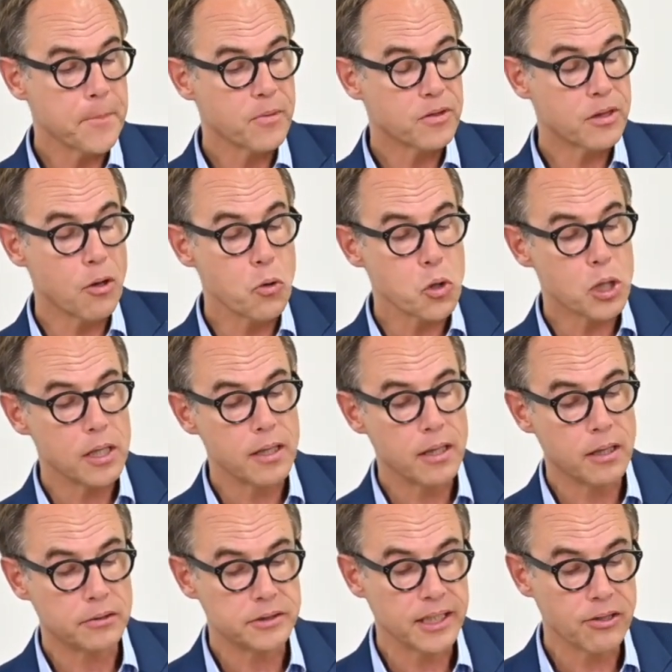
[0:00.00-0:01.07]

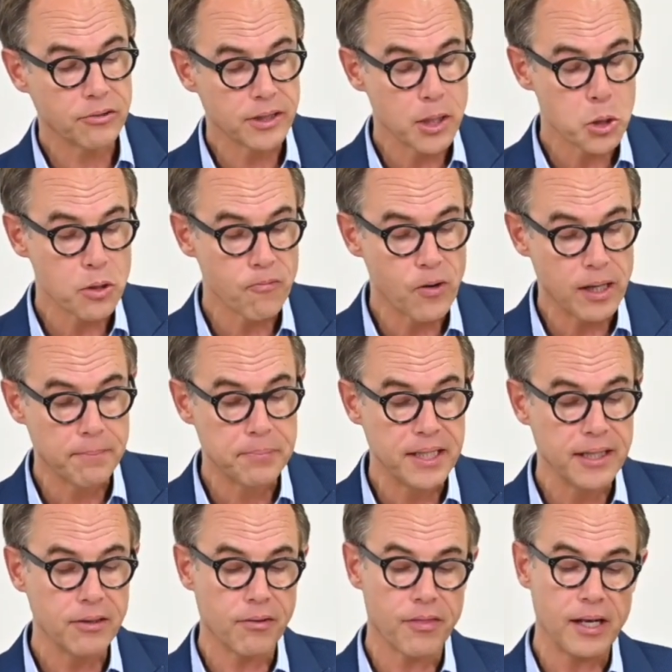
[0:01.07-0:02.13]
social recognition
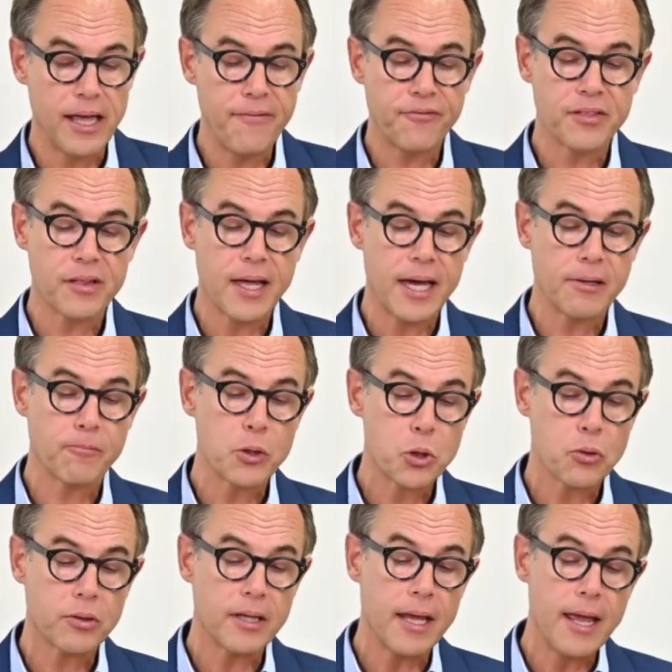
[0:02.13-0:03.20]
well-being on the left side, which
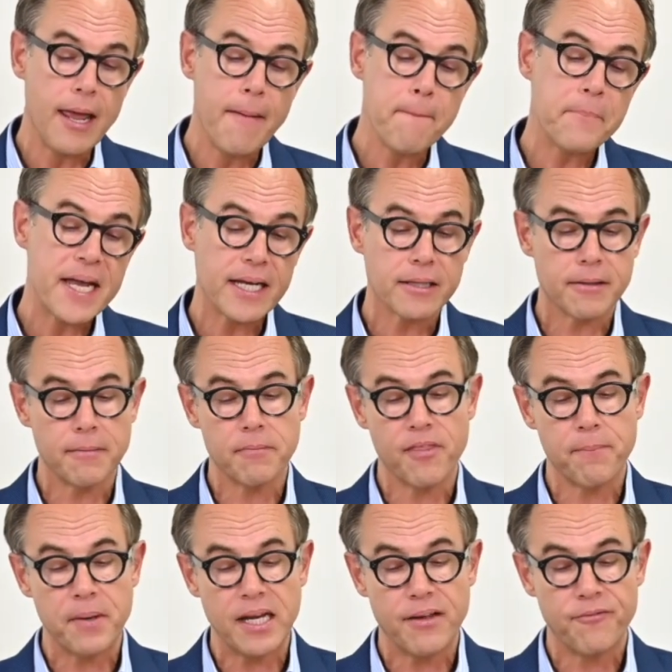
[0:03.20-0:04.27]
should impact the
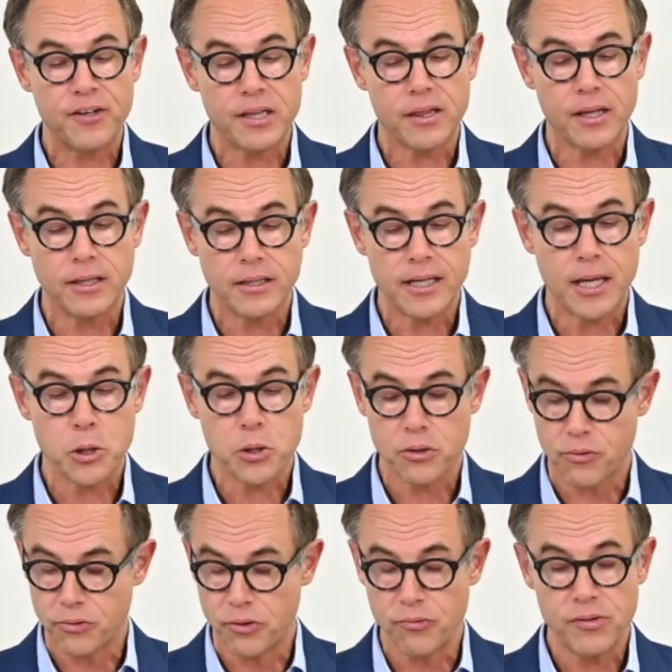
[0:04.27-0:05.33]
benefits intention
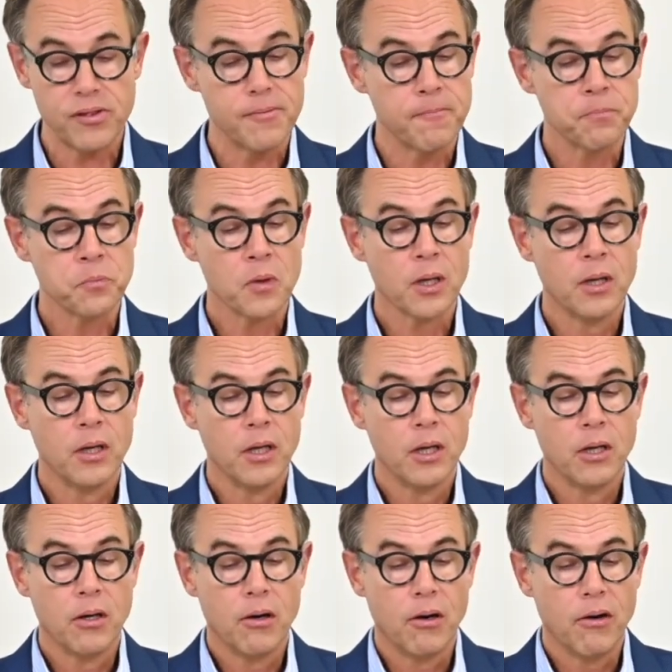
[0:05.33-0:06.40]
to use.
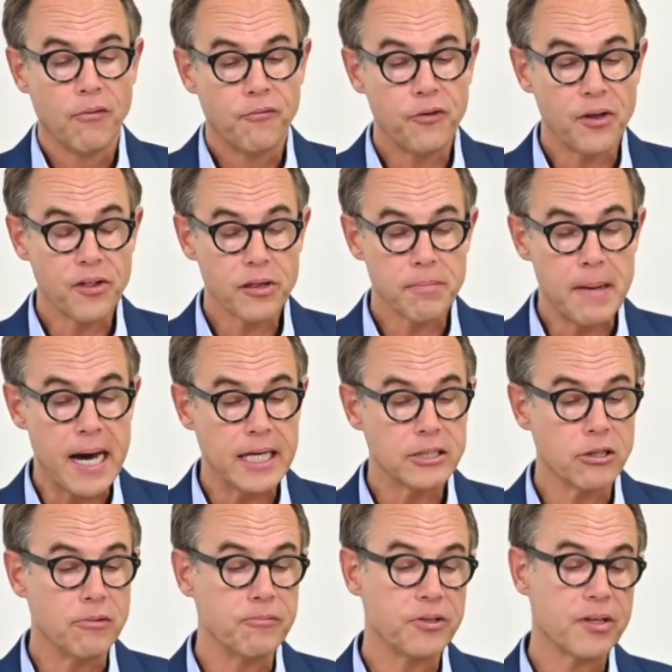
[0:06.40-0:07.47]
For the smart
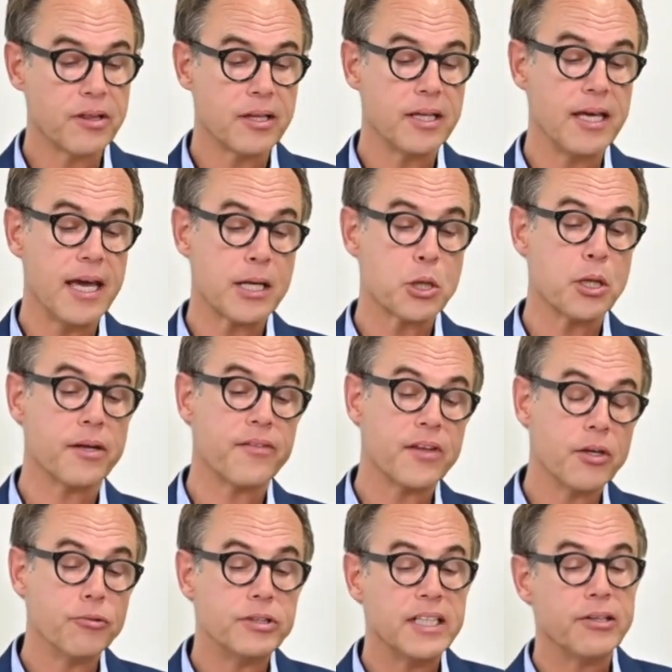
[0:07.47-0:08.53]
home, you see actually
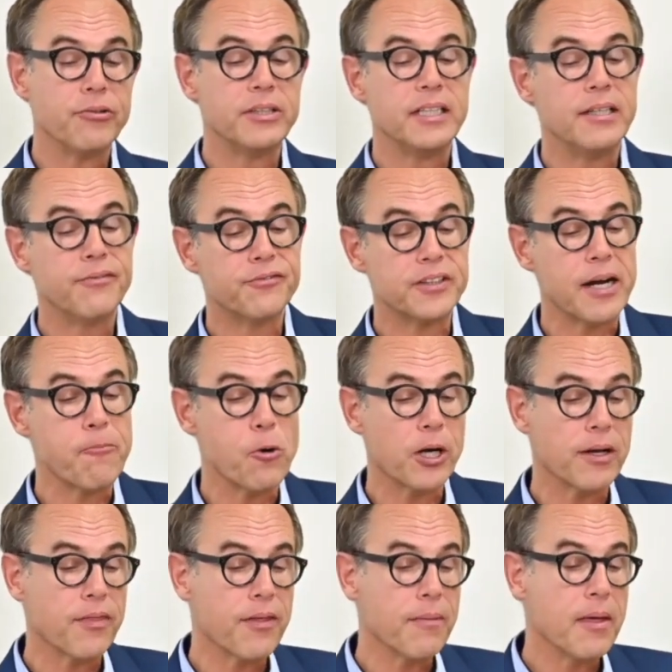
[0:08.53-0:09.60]
the UT
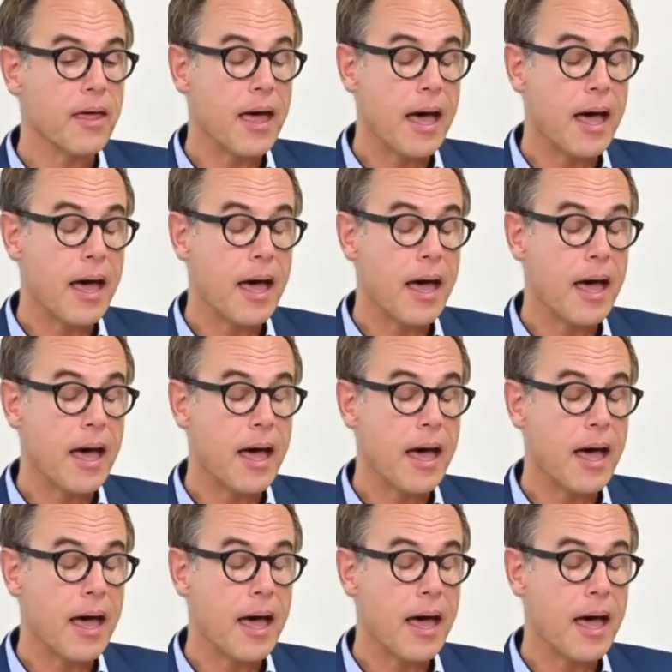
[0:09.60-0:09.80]
framework in the